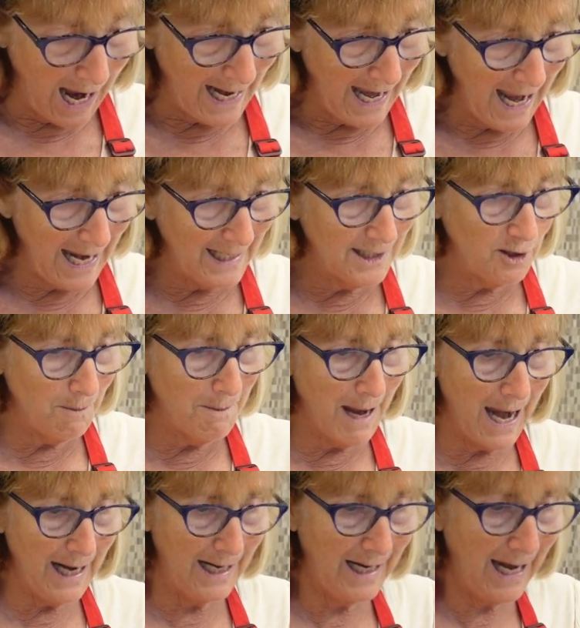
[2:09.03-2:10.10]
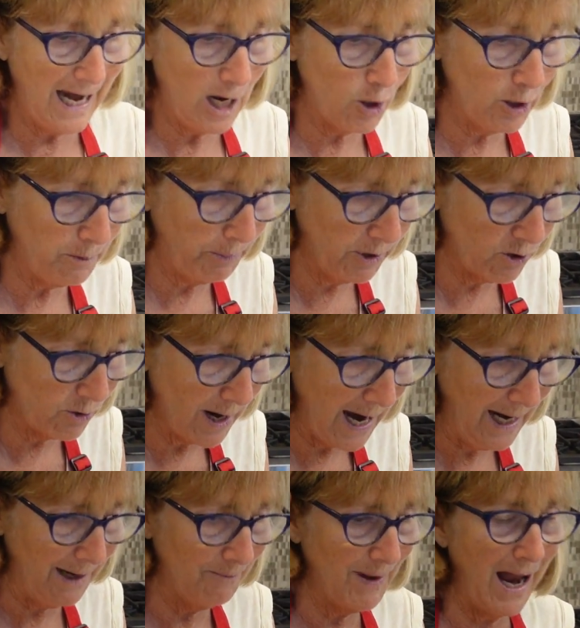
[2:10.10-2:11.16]
I had to make carrot
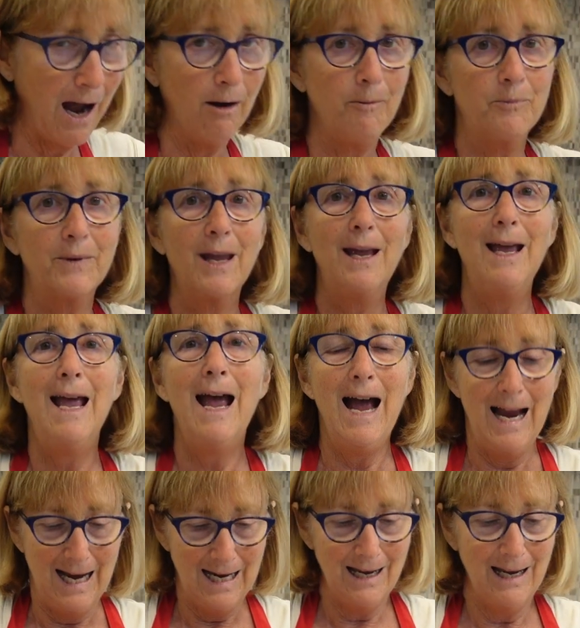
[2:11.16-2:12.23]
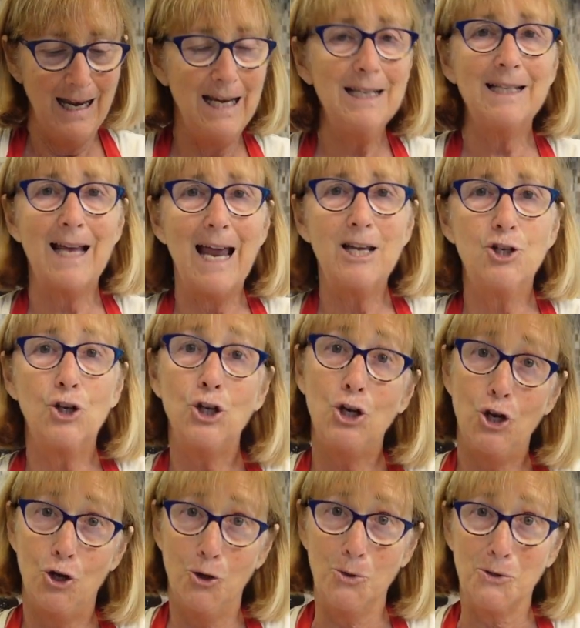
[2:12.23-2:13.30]
puree. Now, he said to
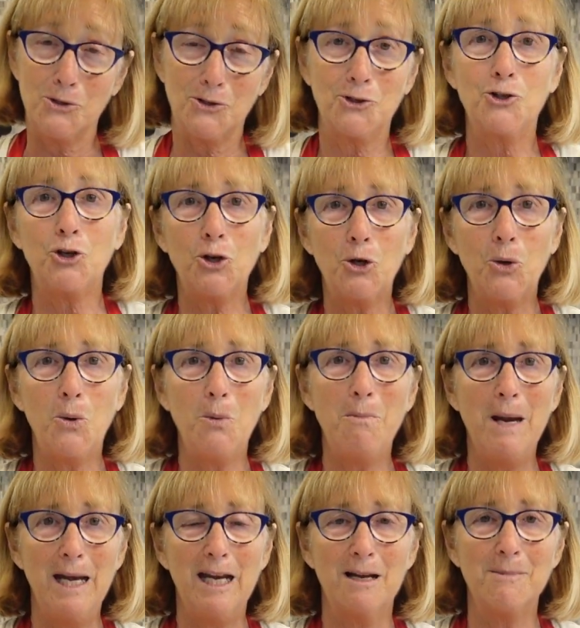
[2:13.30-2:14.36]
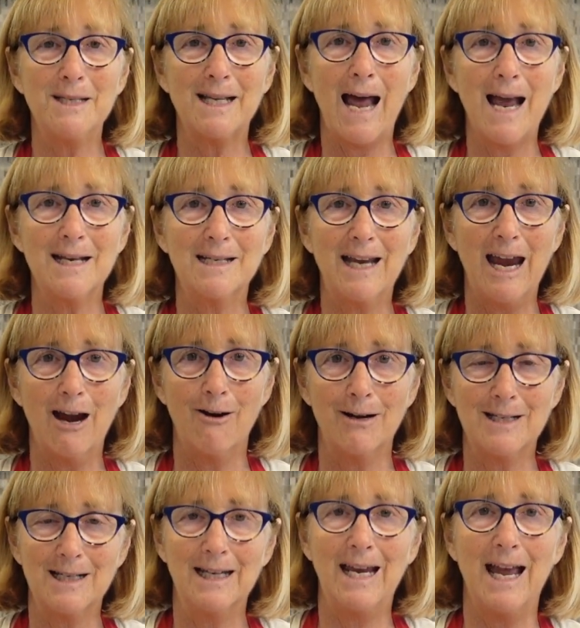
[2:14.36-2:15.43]
use two medium-sized
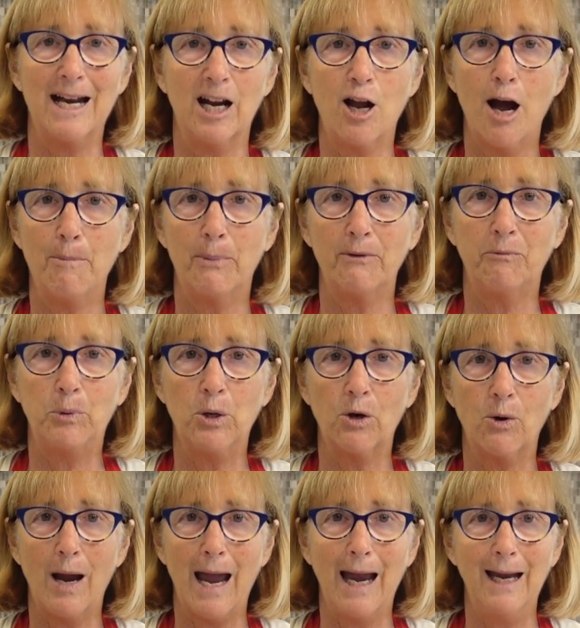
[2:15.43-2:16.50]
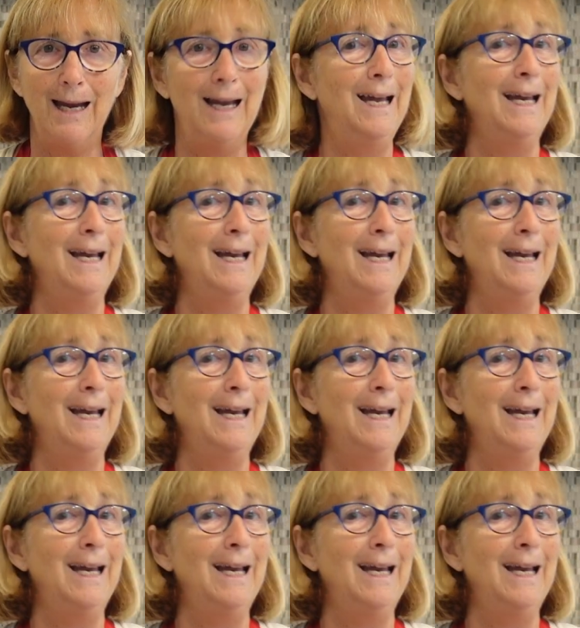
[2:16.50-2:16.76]
carrots to get a cup of puree.